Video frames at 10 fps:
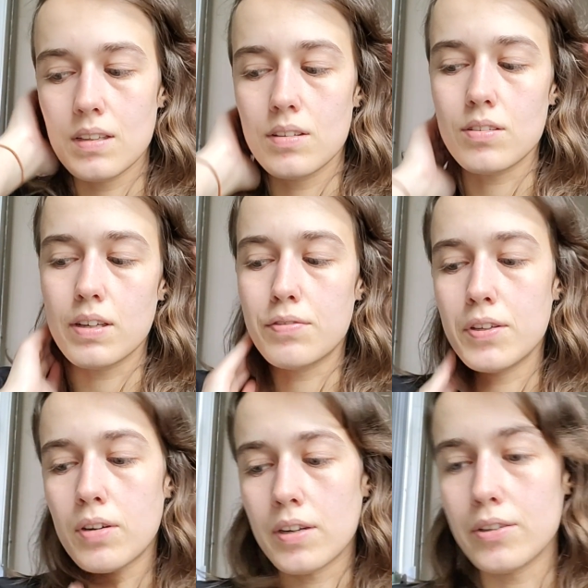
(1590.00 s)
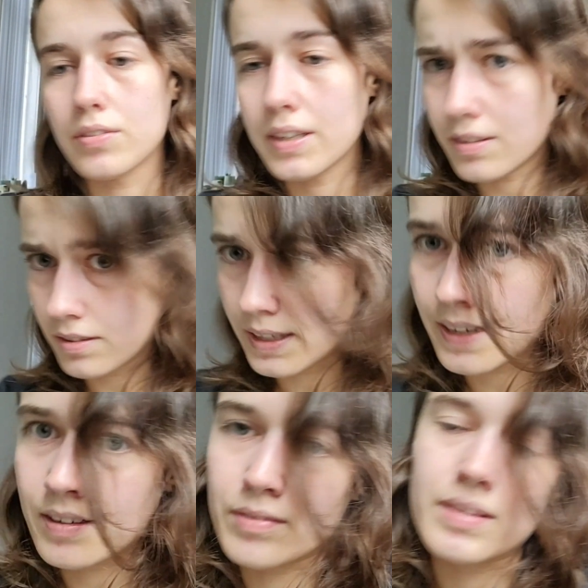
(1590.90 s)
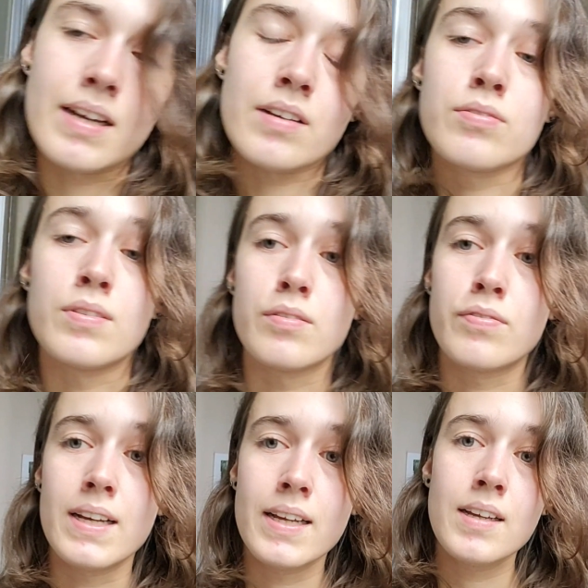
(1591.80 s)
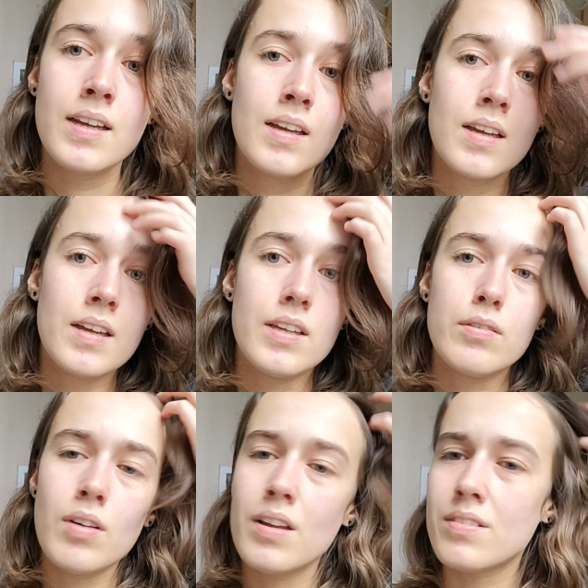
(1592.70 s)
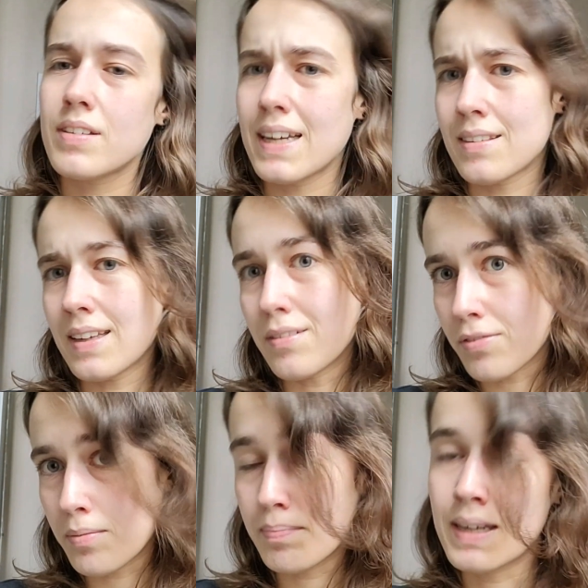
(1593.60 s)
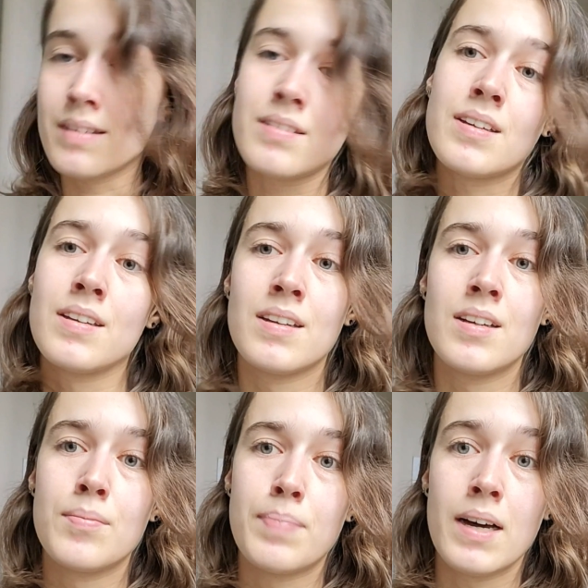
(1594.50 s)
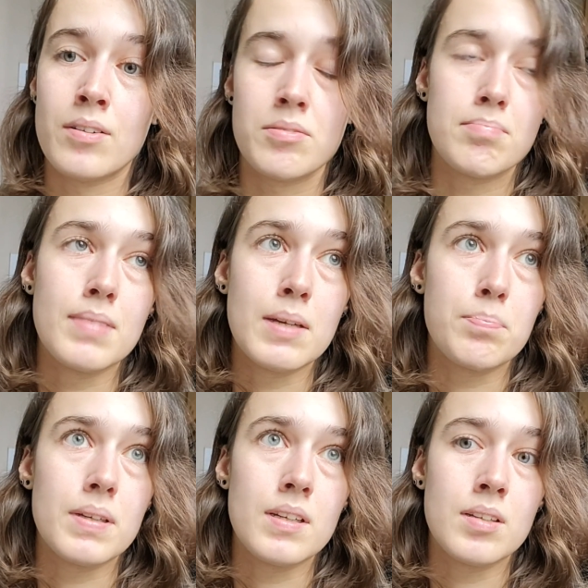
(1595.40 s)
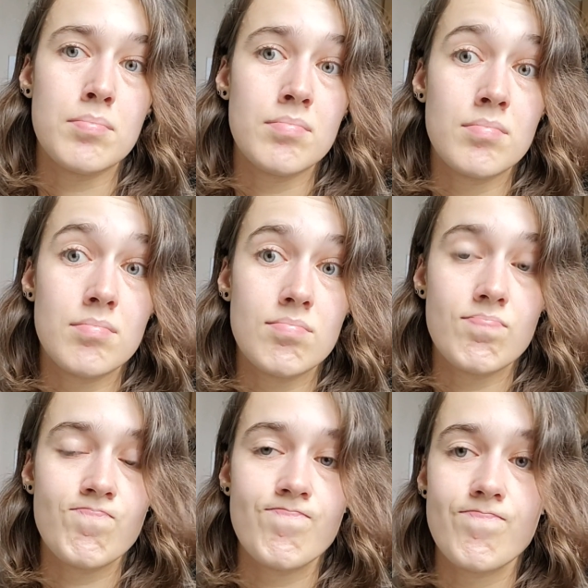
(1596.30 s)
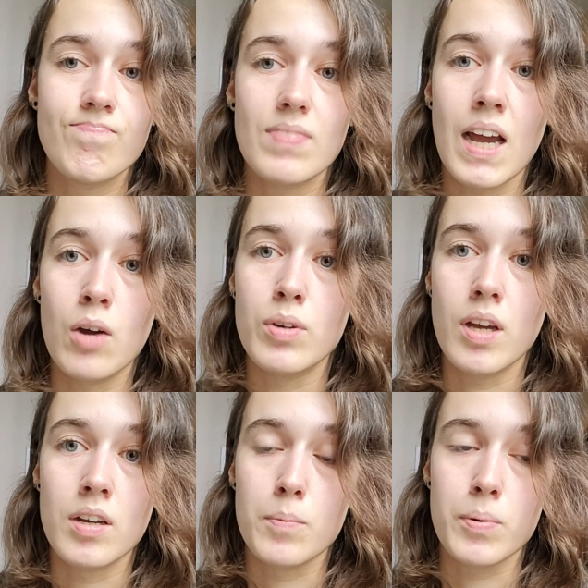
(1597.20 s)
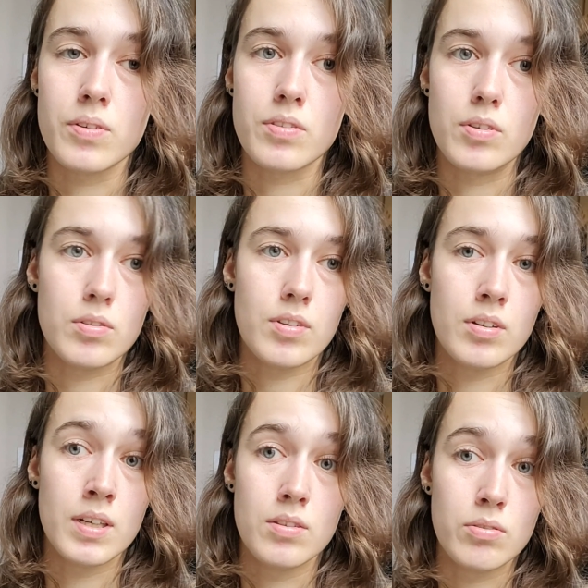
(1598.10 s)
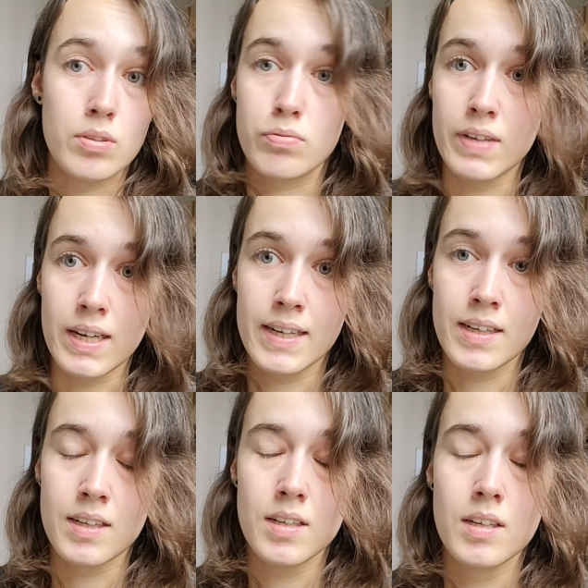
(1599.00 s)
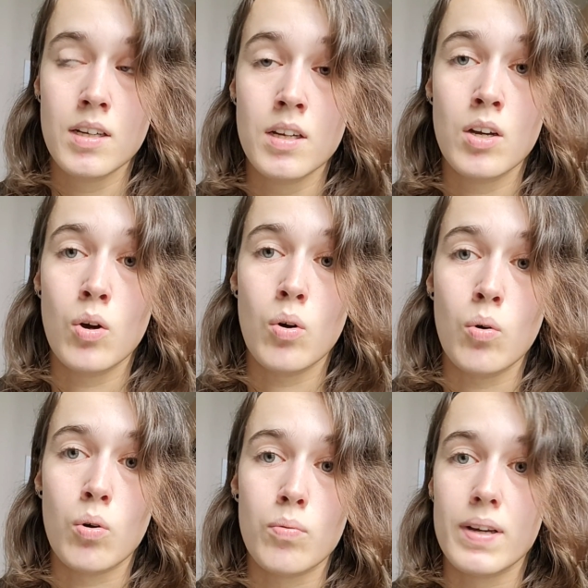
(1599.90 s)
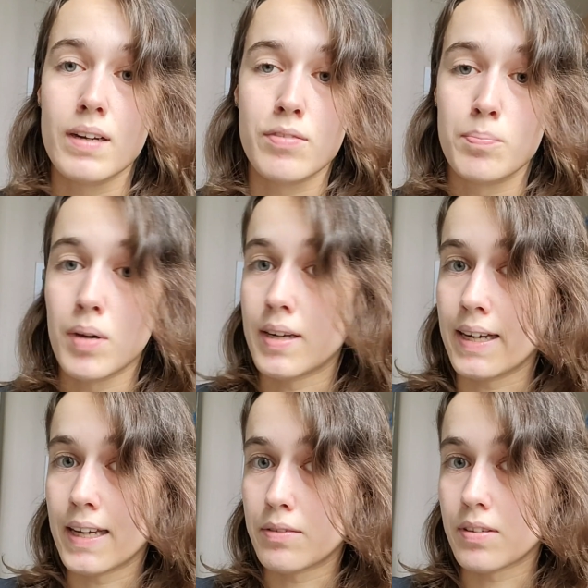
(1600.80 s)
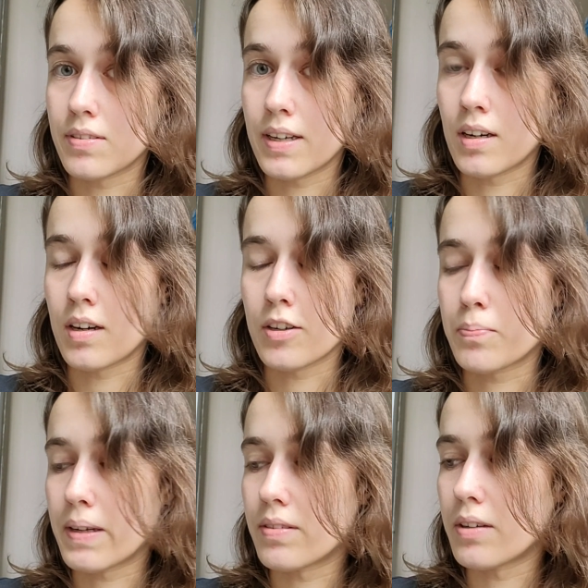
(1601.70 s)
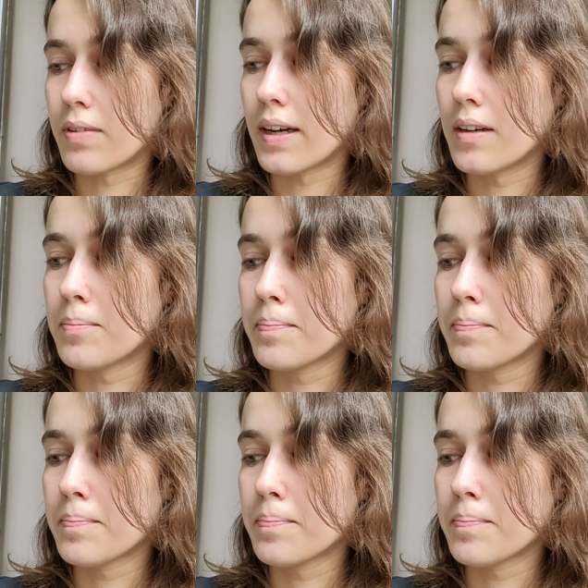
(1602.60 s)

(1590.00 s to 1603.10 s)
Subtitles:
So if you are using it together with extroverted feeling, you will also get information about maybe how the other person you're talking to is feeling, or whatever body language they are expressing, right?